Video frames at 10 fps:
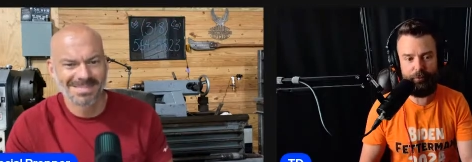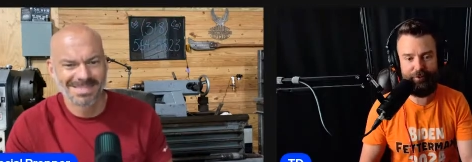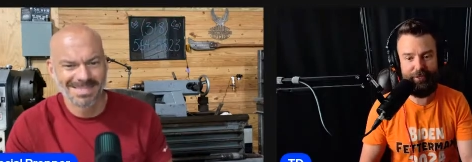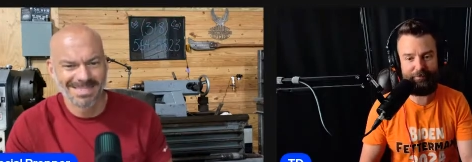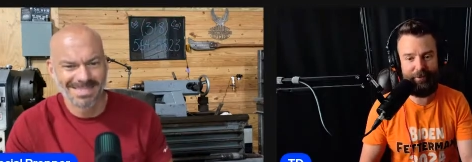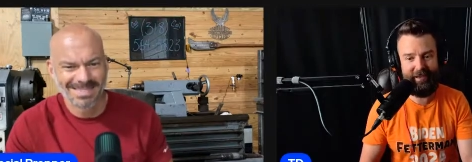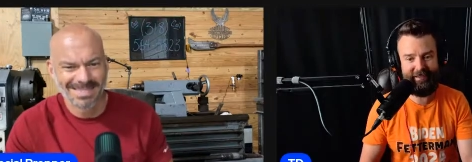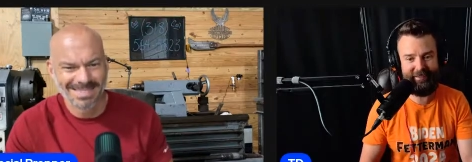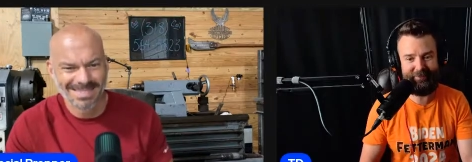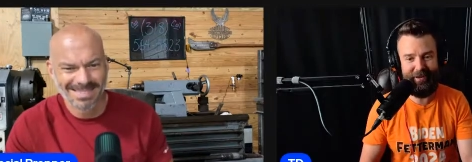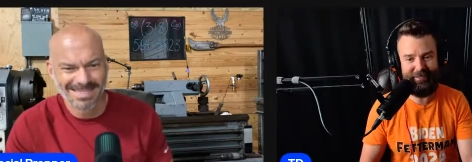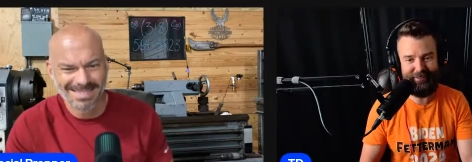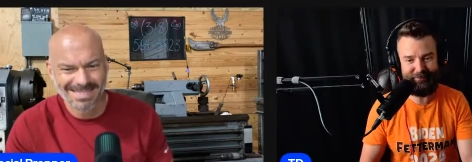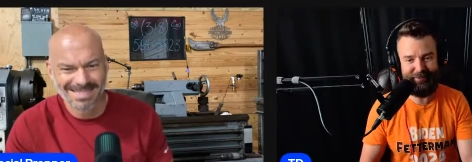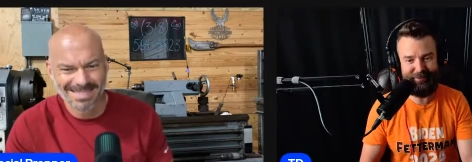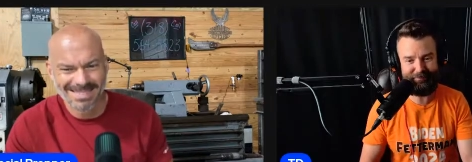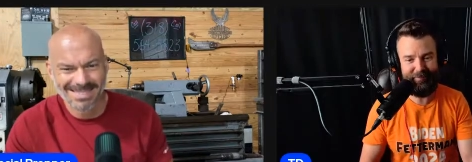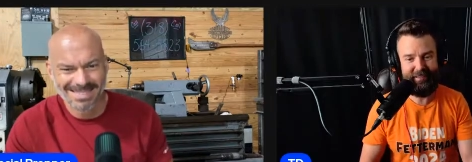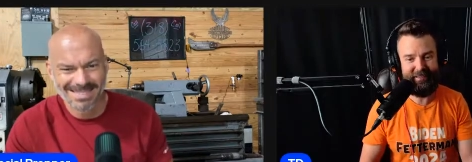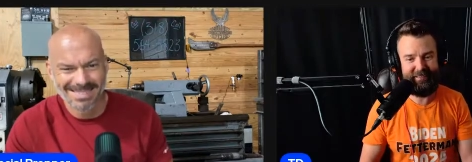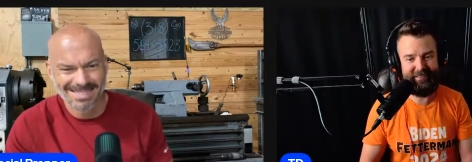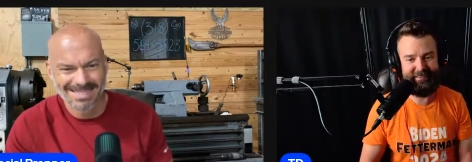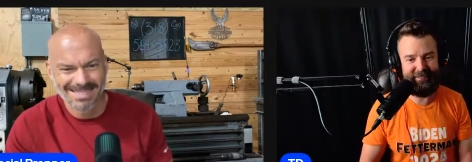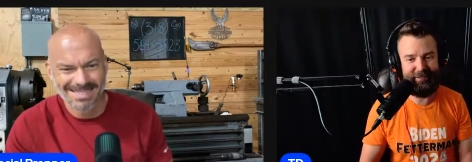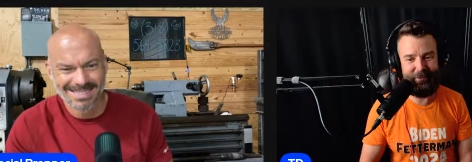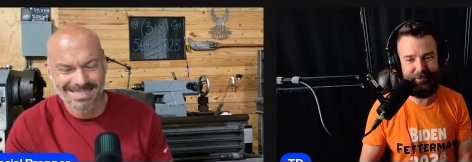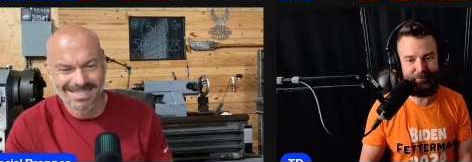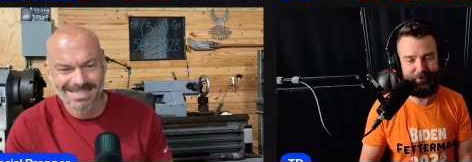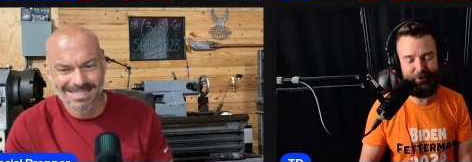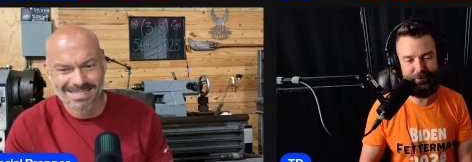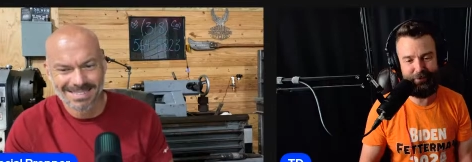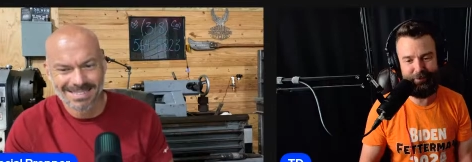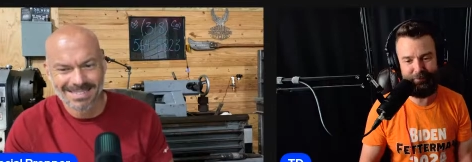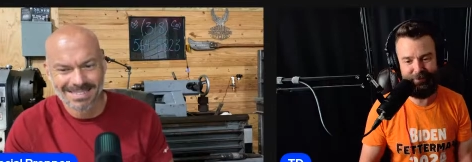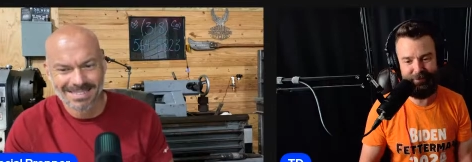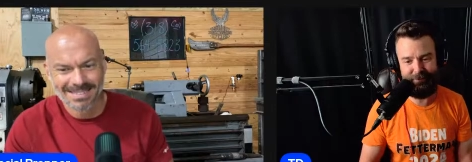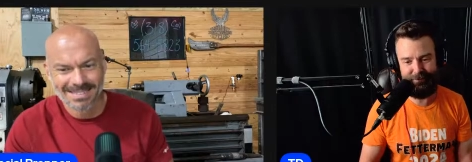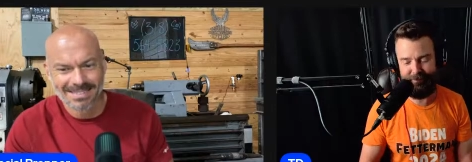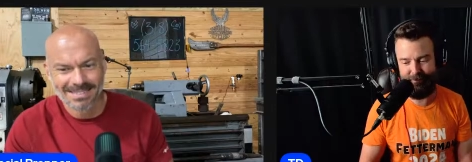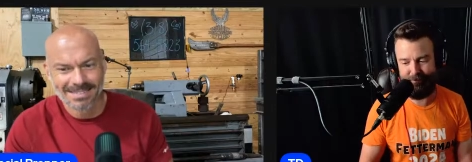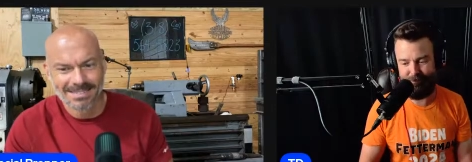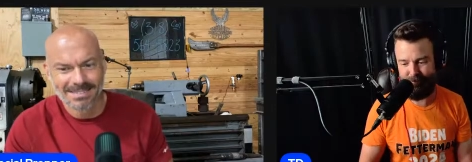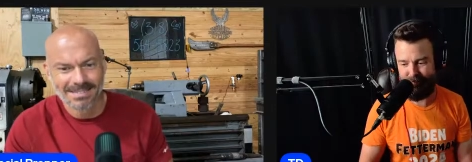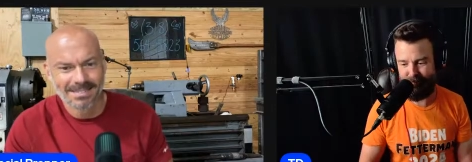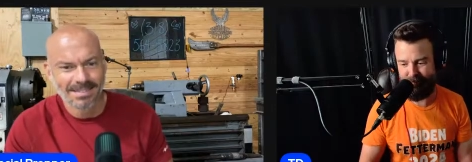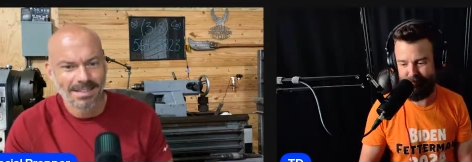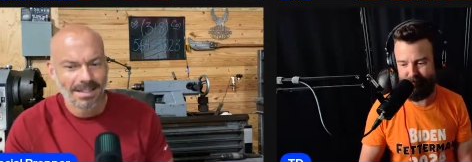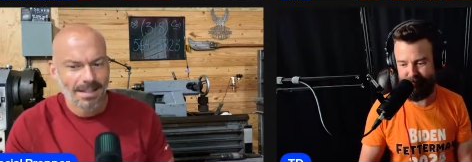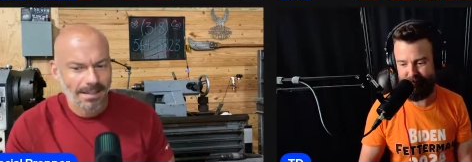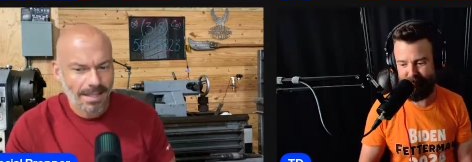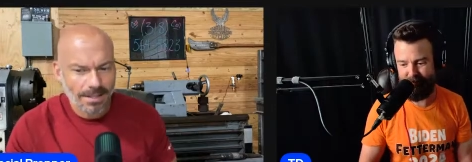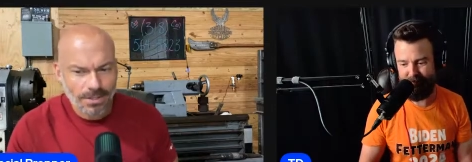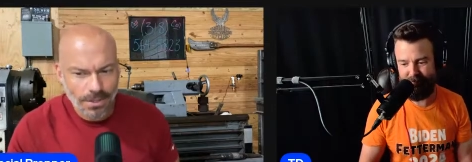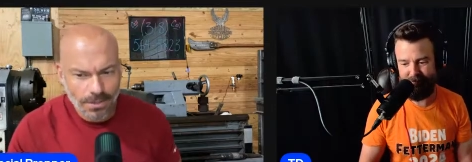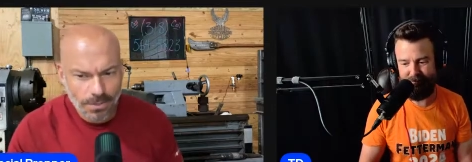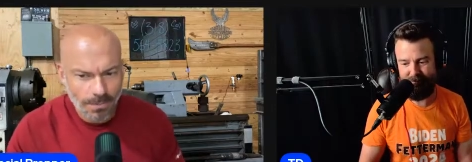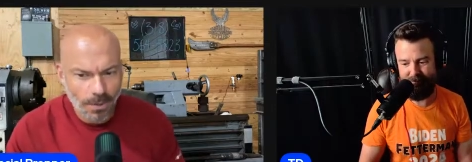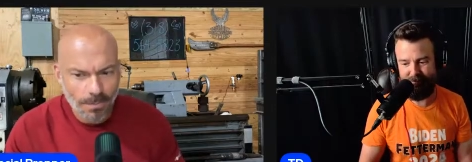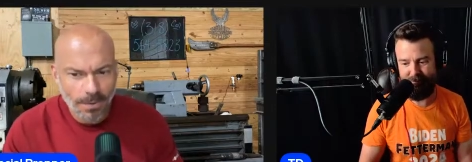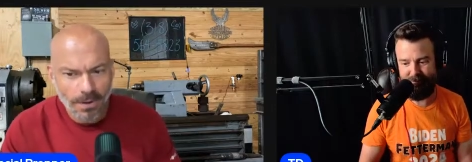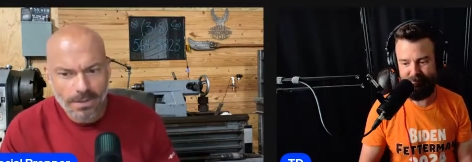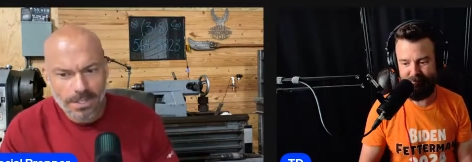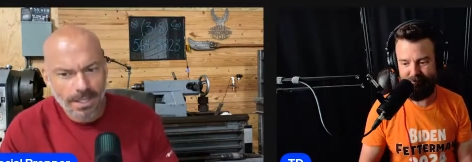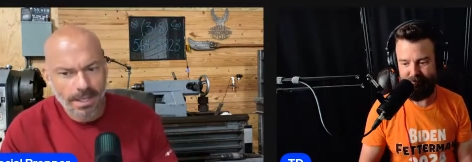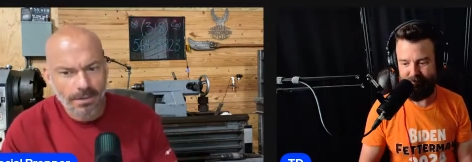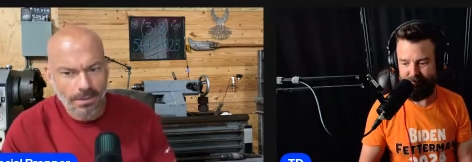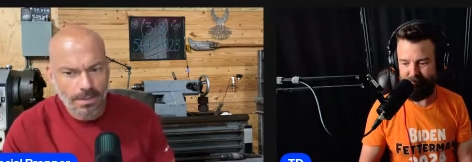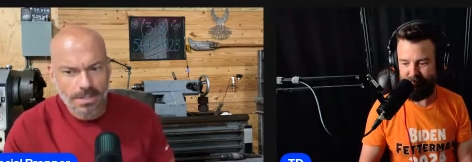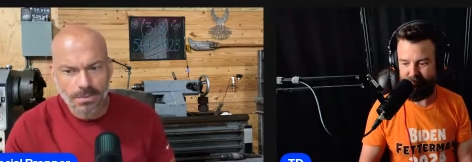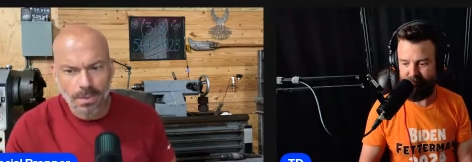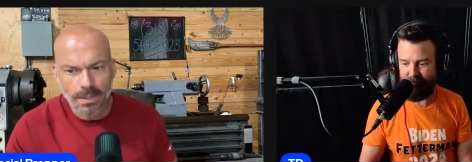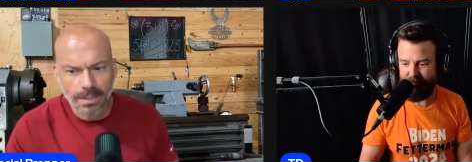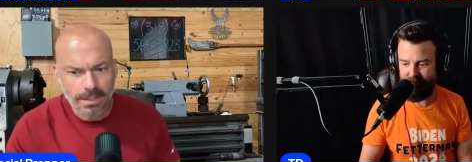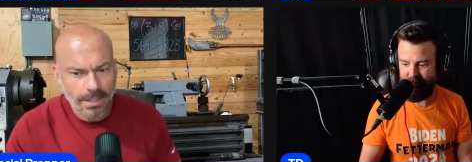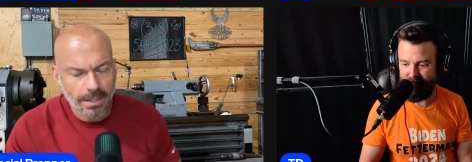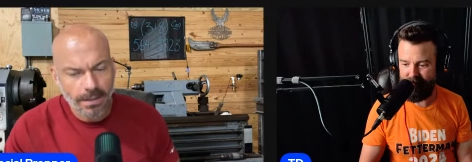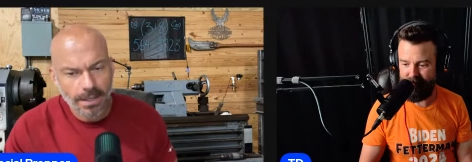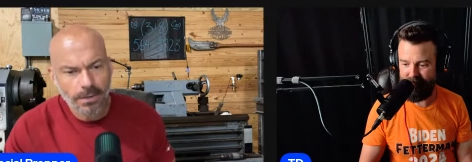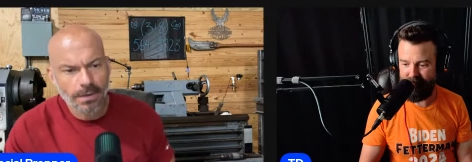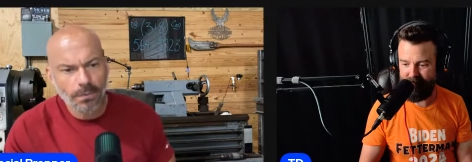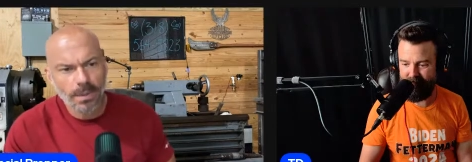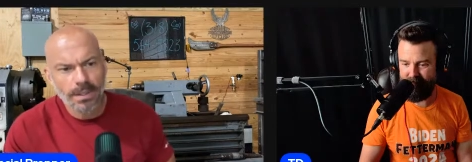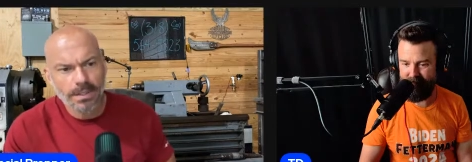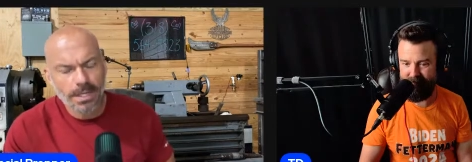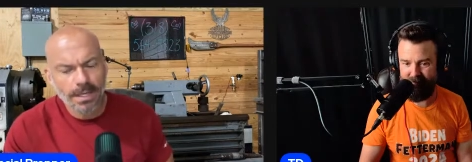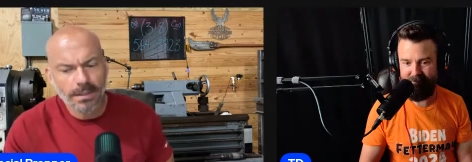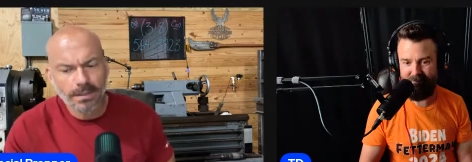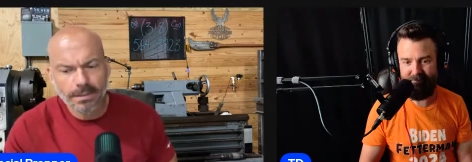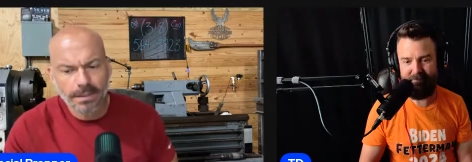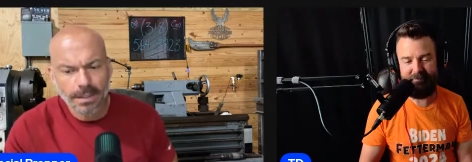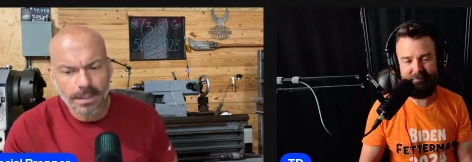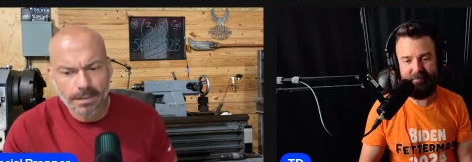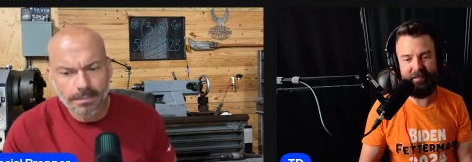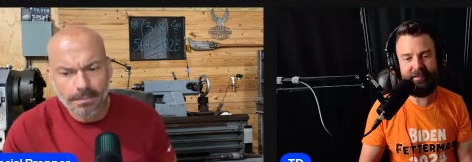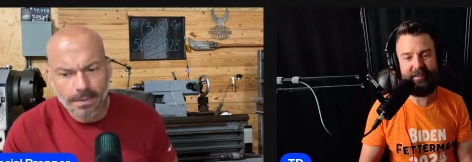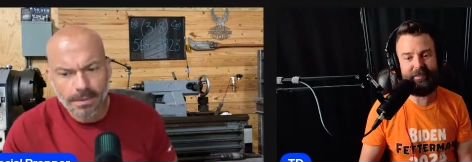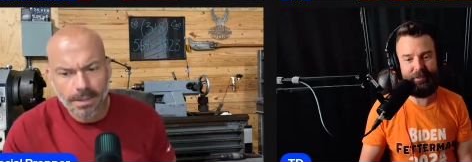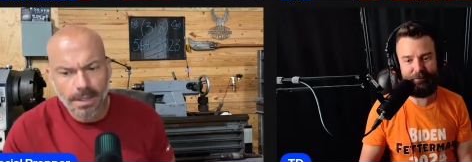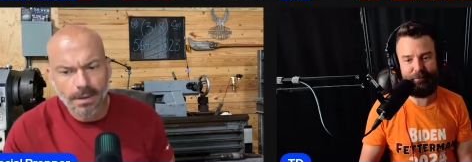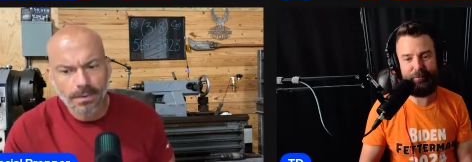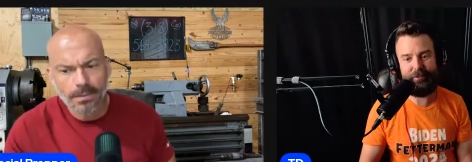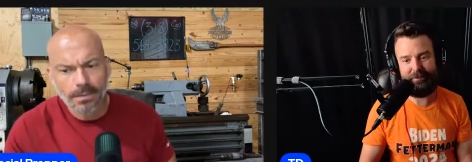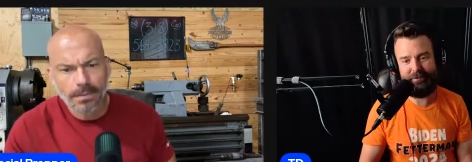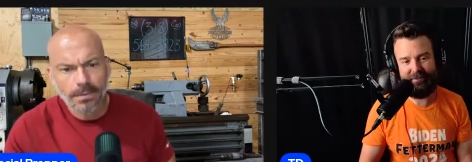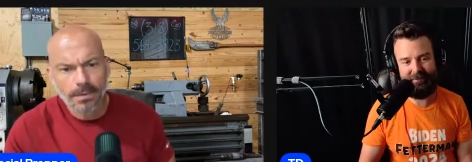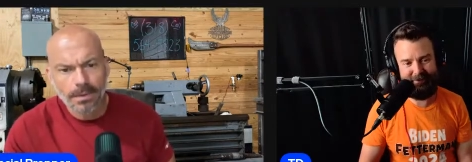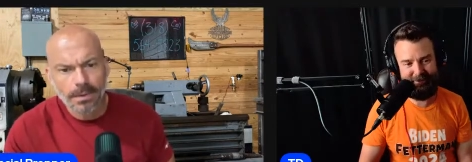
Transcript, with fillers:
Speaker 1: sit back and watch them, you know, implode on themselves.
Speaker 2: Thanks, Charger Mopar. Check out Chris's welding channel. I do have a welding channel. Uh, I love know, the
Speaker 1: welding channel.